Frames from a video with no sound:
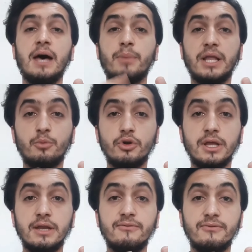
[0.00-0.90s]

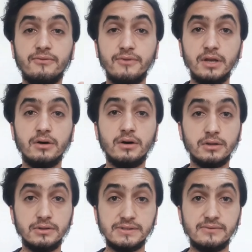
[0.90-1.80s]
pulmonary
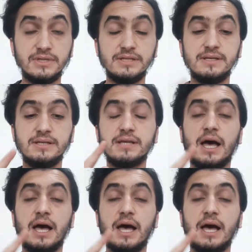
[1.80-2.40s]
veno-occlusive disease,